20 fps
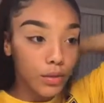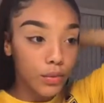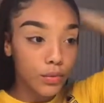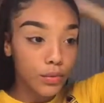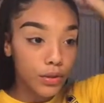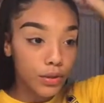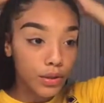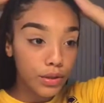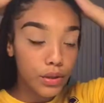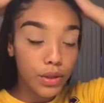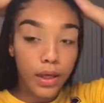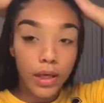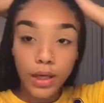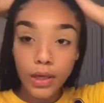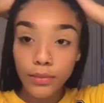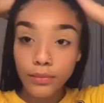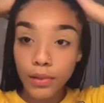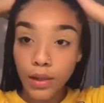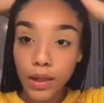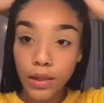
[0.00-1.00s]
Once your
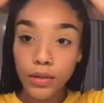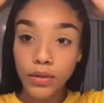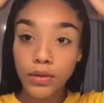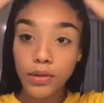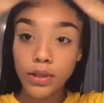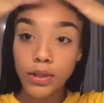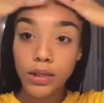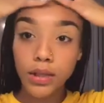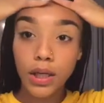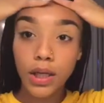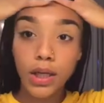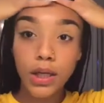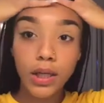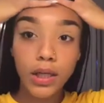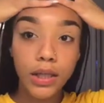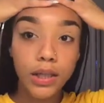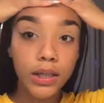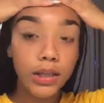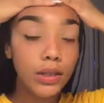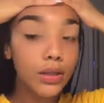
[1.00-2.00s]
eyebrows and
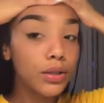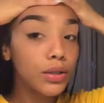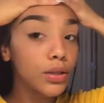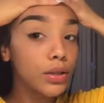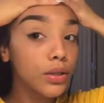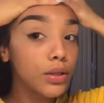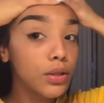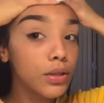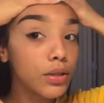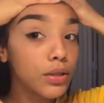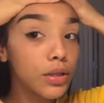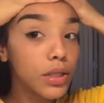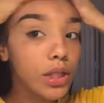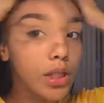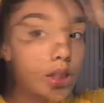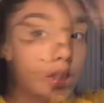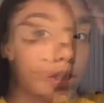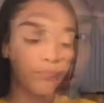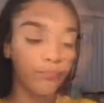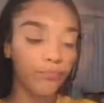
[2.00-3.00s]
eyes are
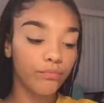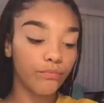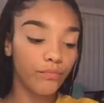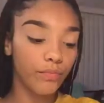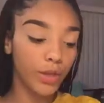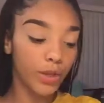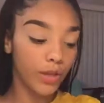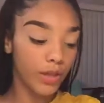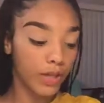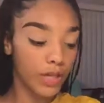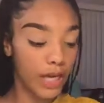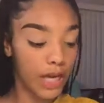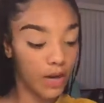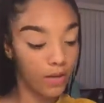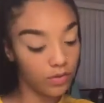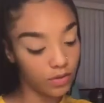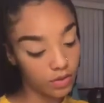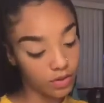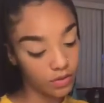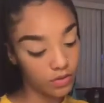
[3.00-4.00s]
set, you can now
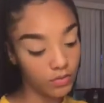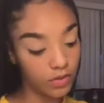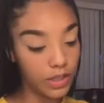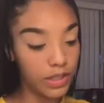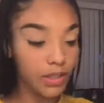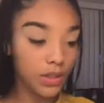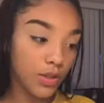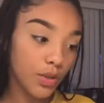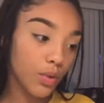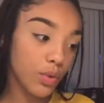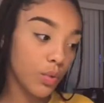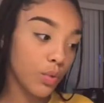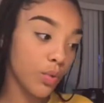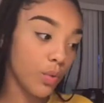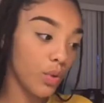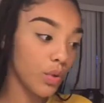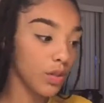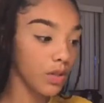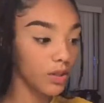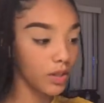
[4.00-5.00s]
go into
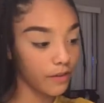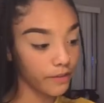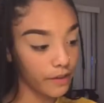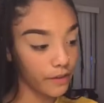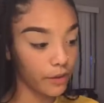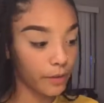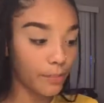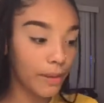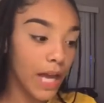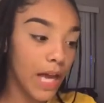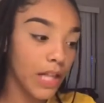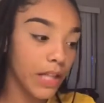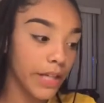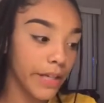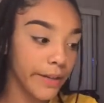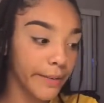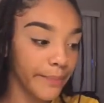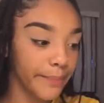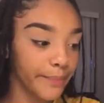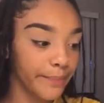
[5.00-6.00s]
your favorite palette.